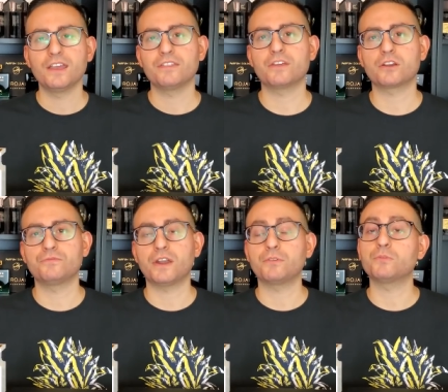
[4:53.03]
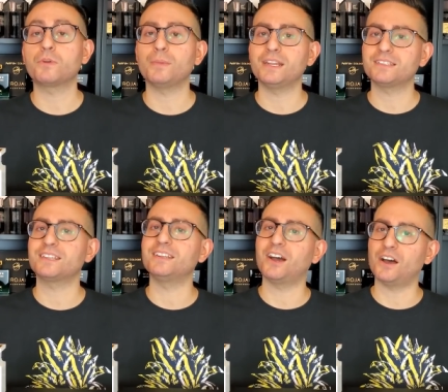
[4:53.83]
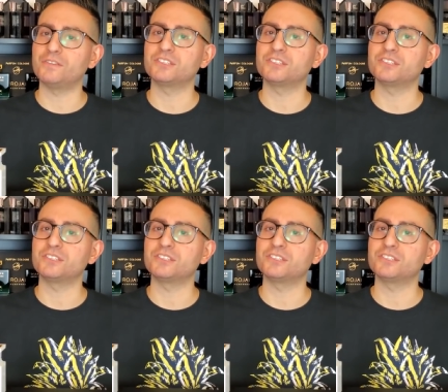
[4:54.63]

that are very reminiscent of the